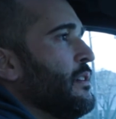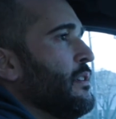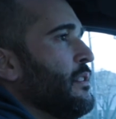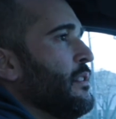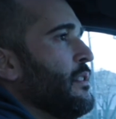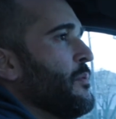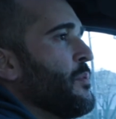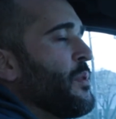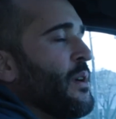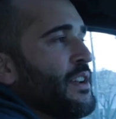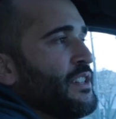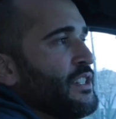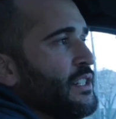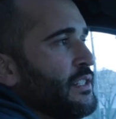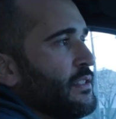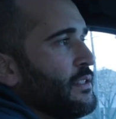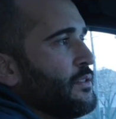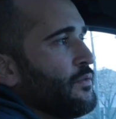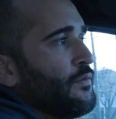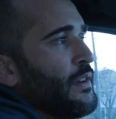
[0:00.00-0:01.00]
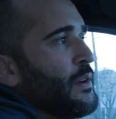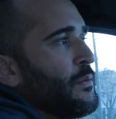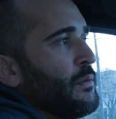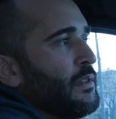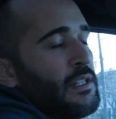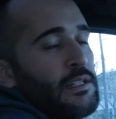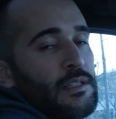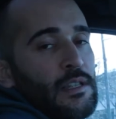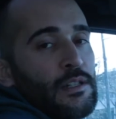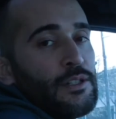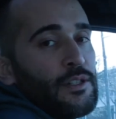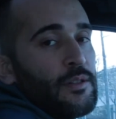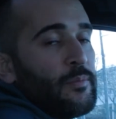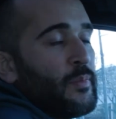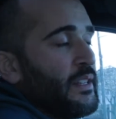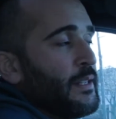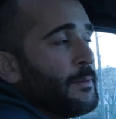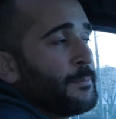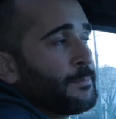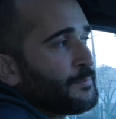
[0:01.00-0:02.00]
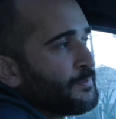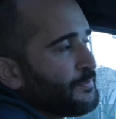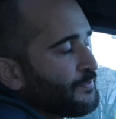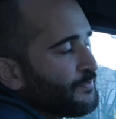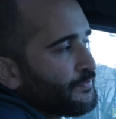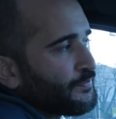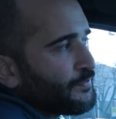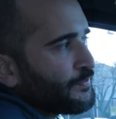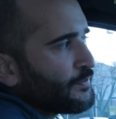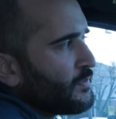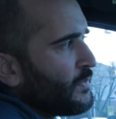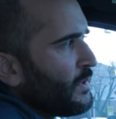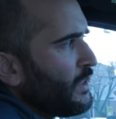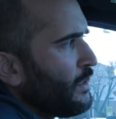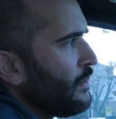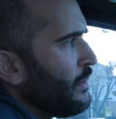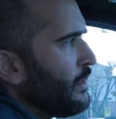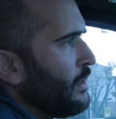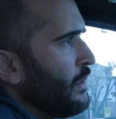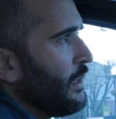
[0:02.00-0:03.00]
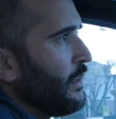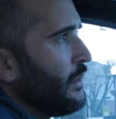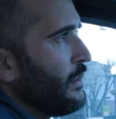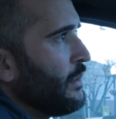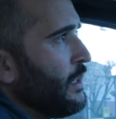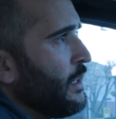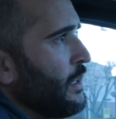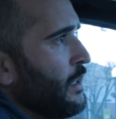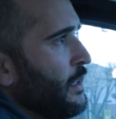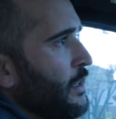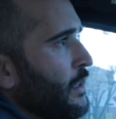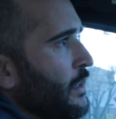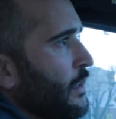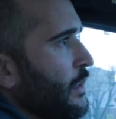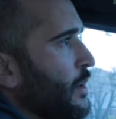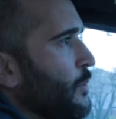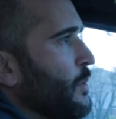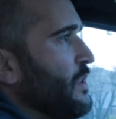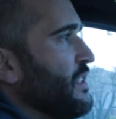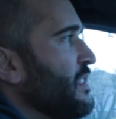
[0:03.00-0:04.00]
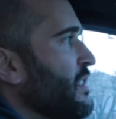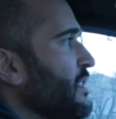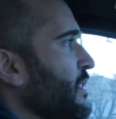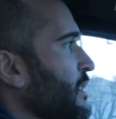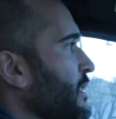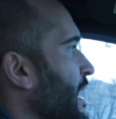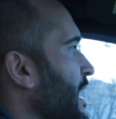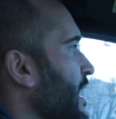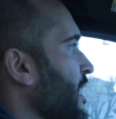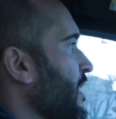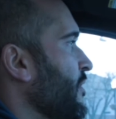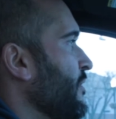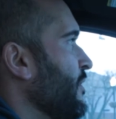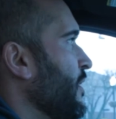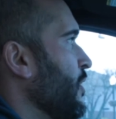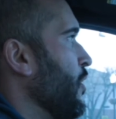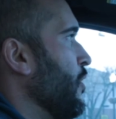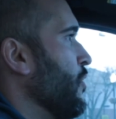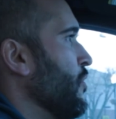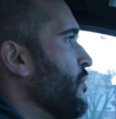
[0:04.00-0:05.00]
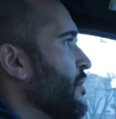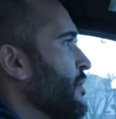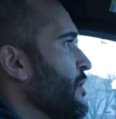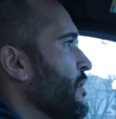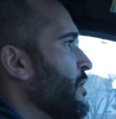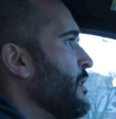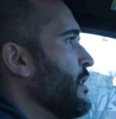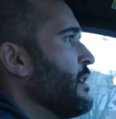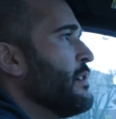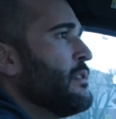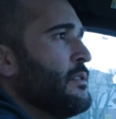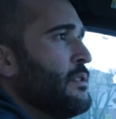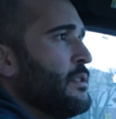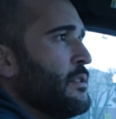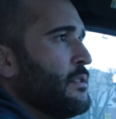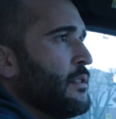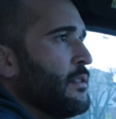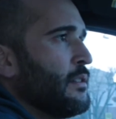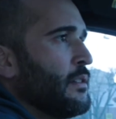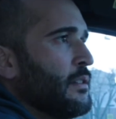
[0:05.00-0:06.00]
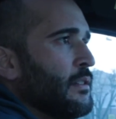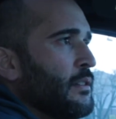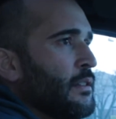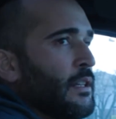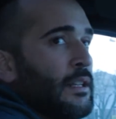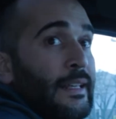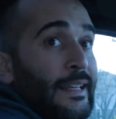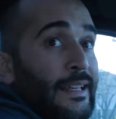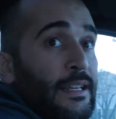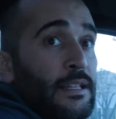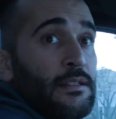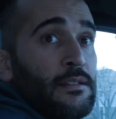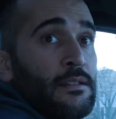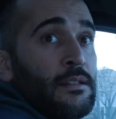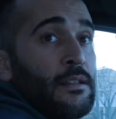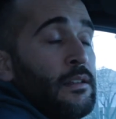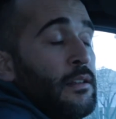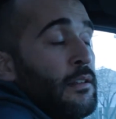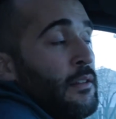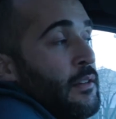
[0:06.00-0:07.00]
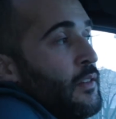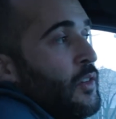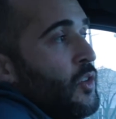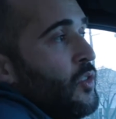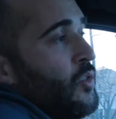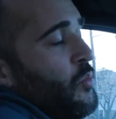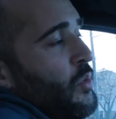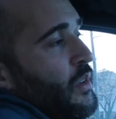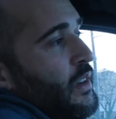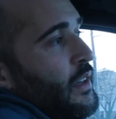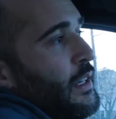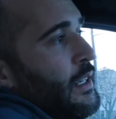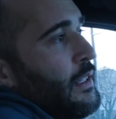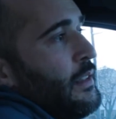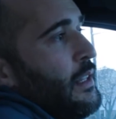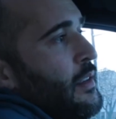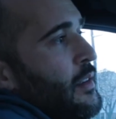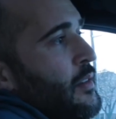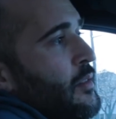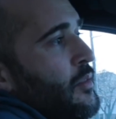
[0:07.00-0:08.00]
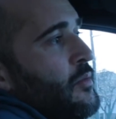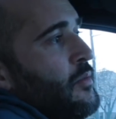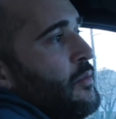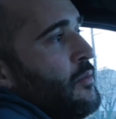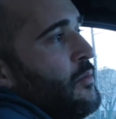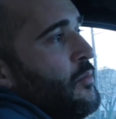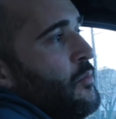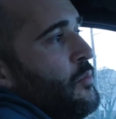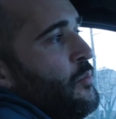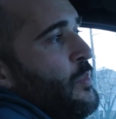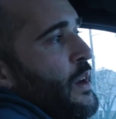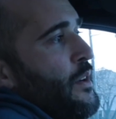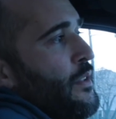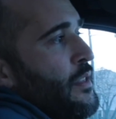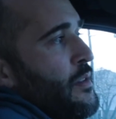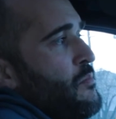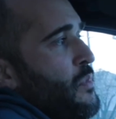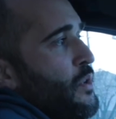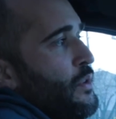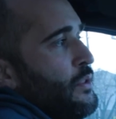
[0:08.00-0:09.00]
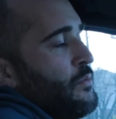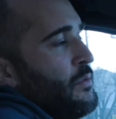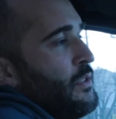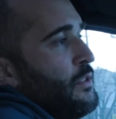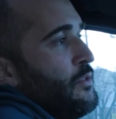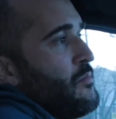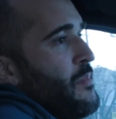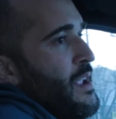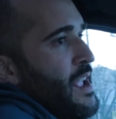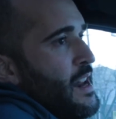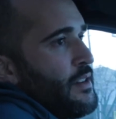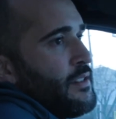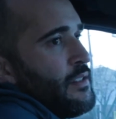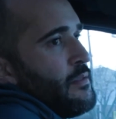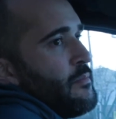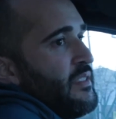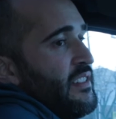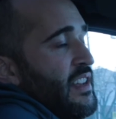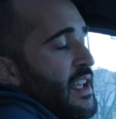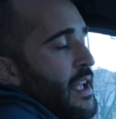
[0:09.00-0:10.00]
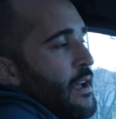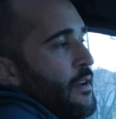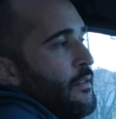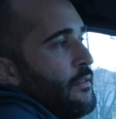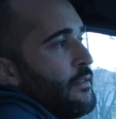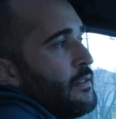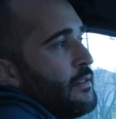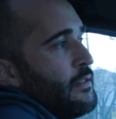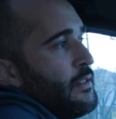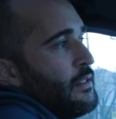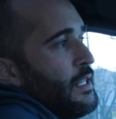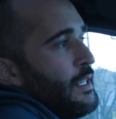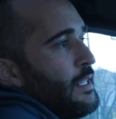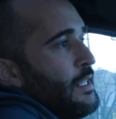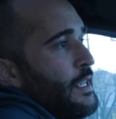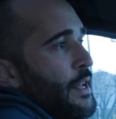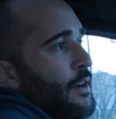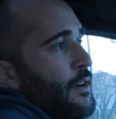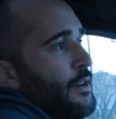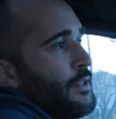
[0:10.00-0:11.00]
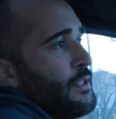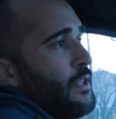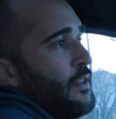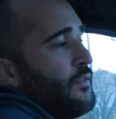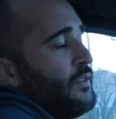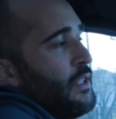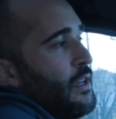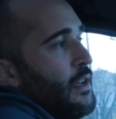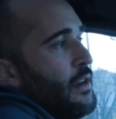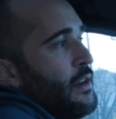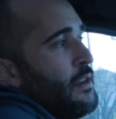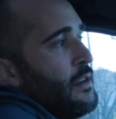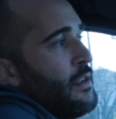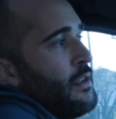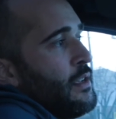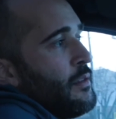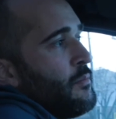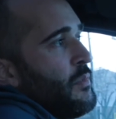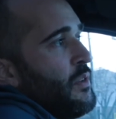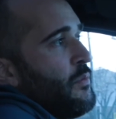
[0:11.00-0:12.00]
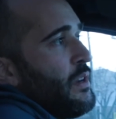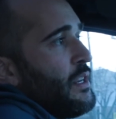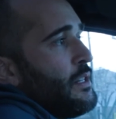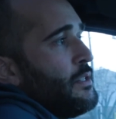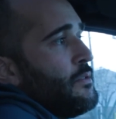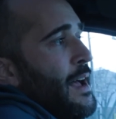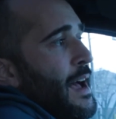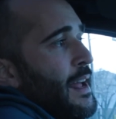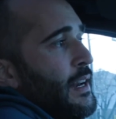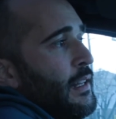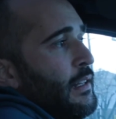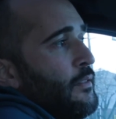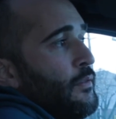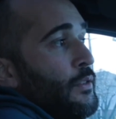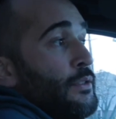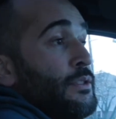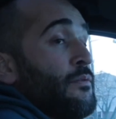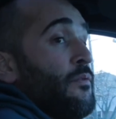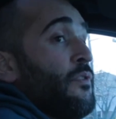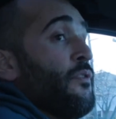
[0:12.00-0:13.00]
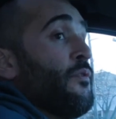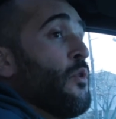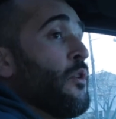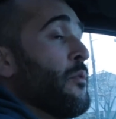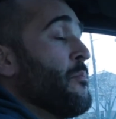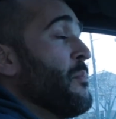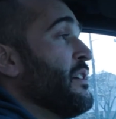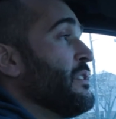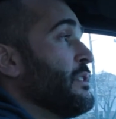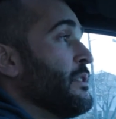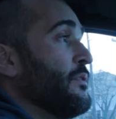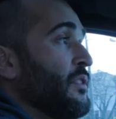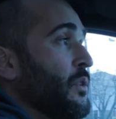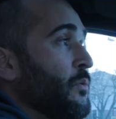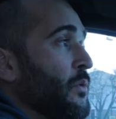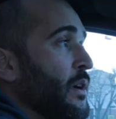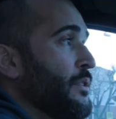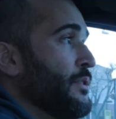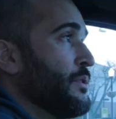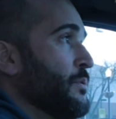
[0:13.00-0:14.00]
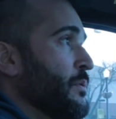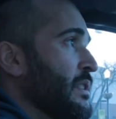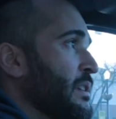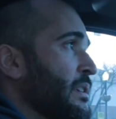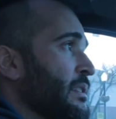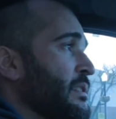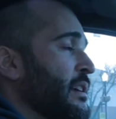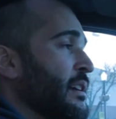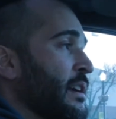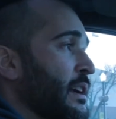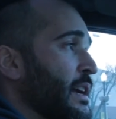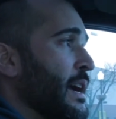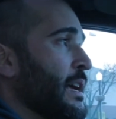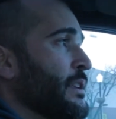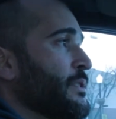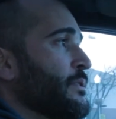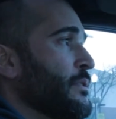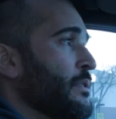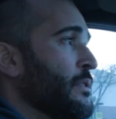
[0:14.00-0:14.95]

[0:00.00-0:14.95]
the projects as frequently as they should be. And we still have overruns, delays, but I think better than most, we do manage them down to get our stuff done. I mean, we could do ADA levels in 4 months if the weather's with us and guys are